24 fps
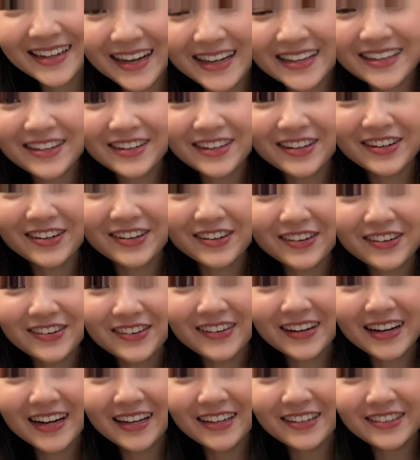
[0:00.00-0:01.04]
Yeah,
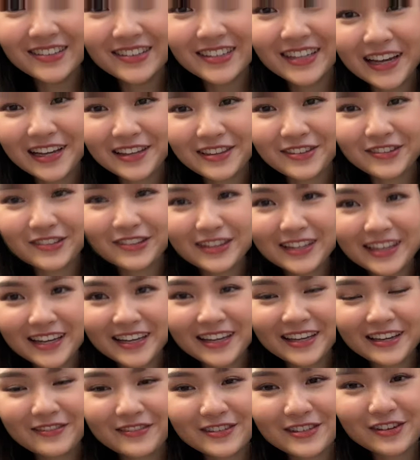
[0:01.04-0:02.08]
Ayo, why you like to
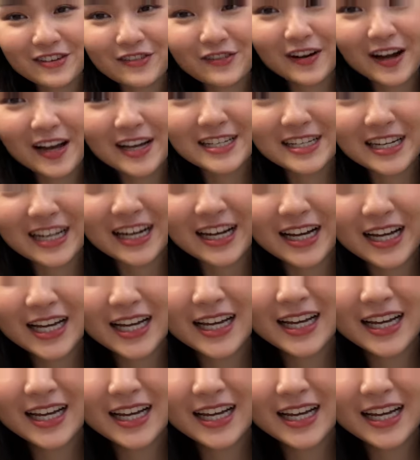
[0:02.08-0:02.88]
lick him so much, ah?